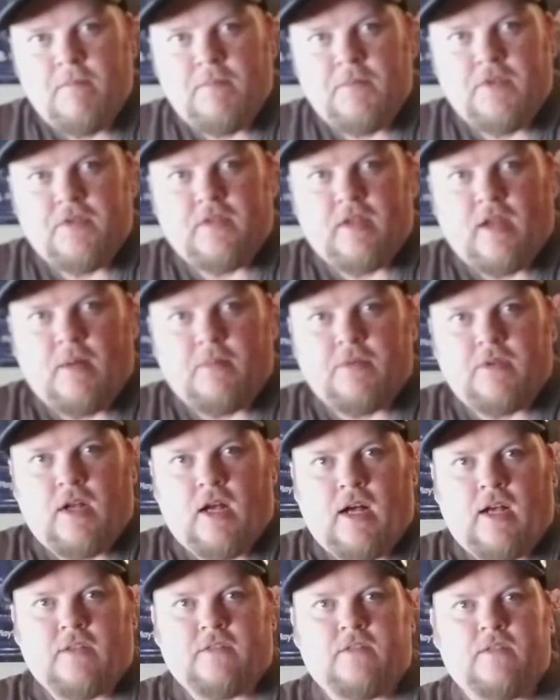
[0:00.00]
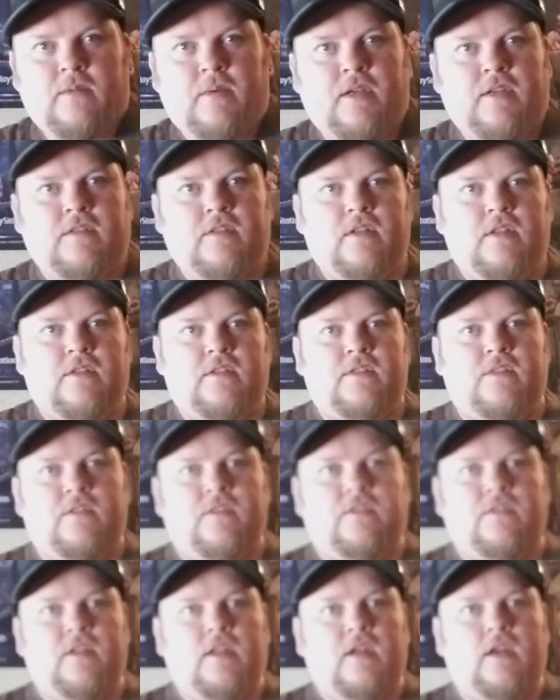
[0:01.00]
This album's awesome. I used to listen to
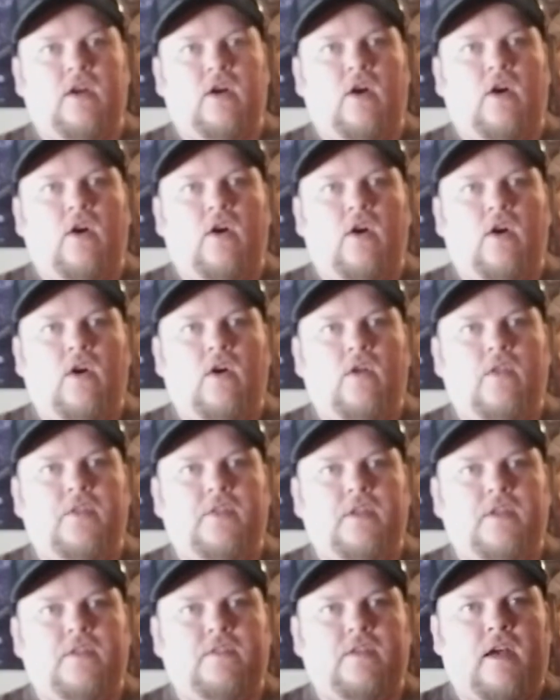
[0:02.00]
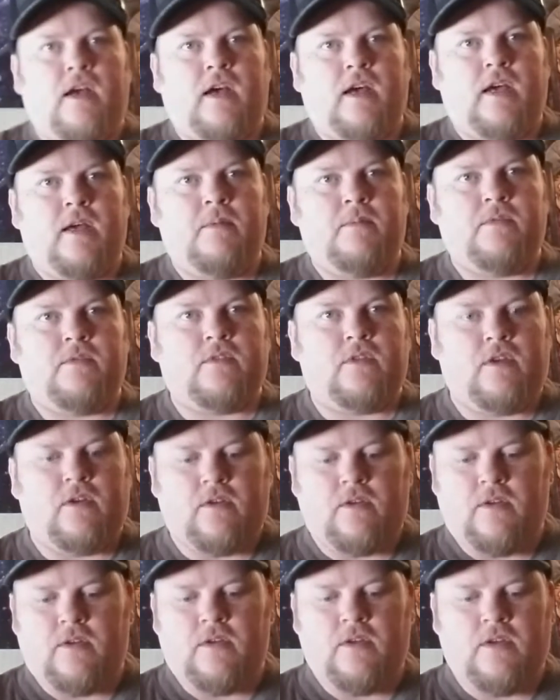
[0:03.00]
this thing all the time. So,
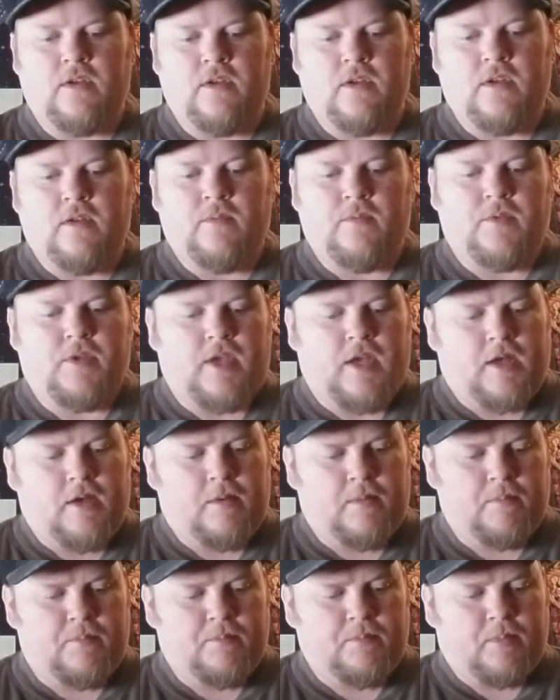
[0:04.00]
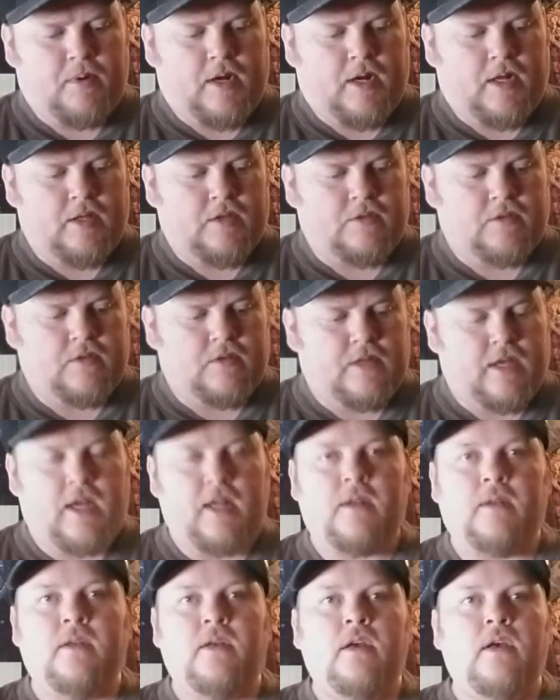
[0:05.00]
yeah, probably gonna listen to that
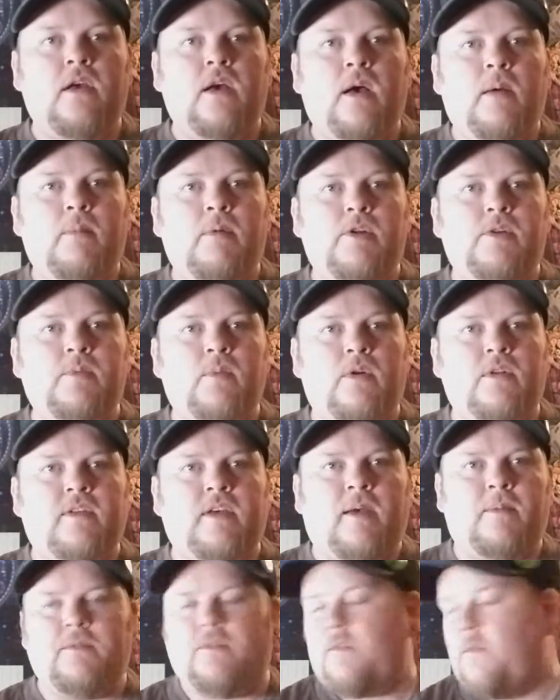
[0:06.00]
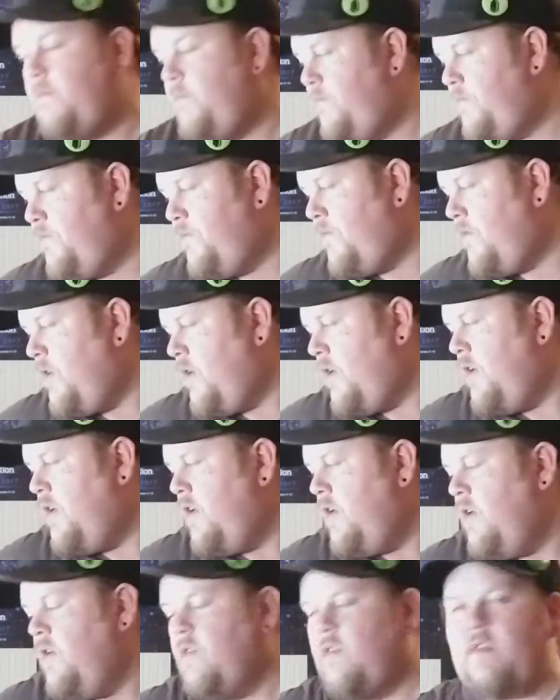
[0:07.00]
a bunch more times.
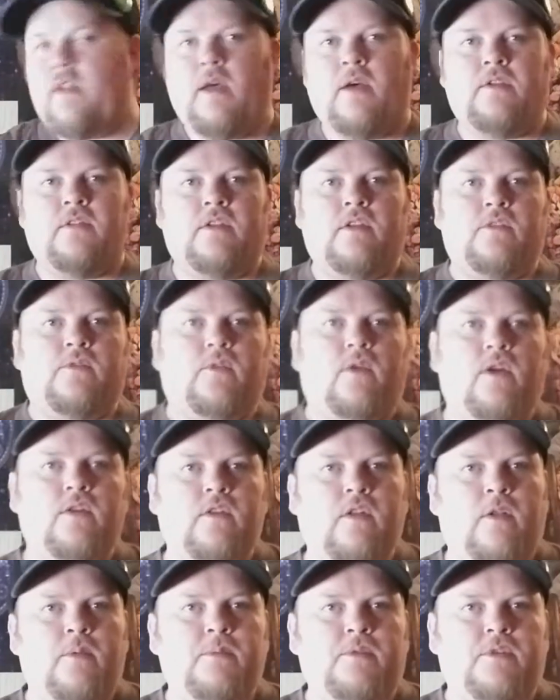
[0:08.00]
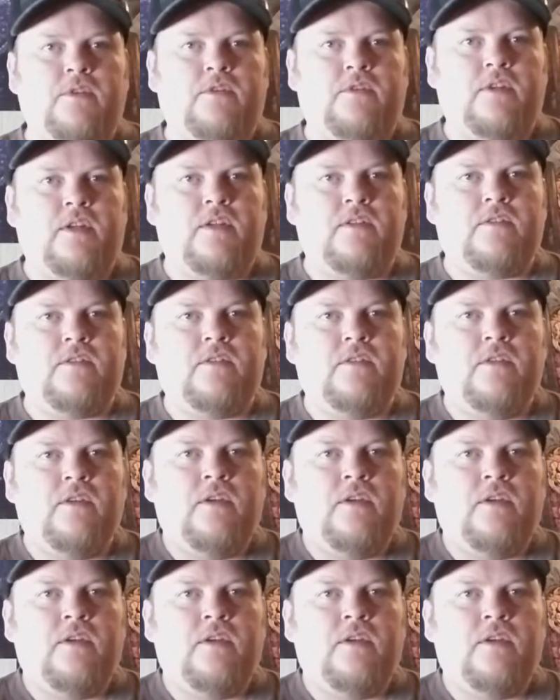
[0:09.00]
So that was it as far as all the music CDs.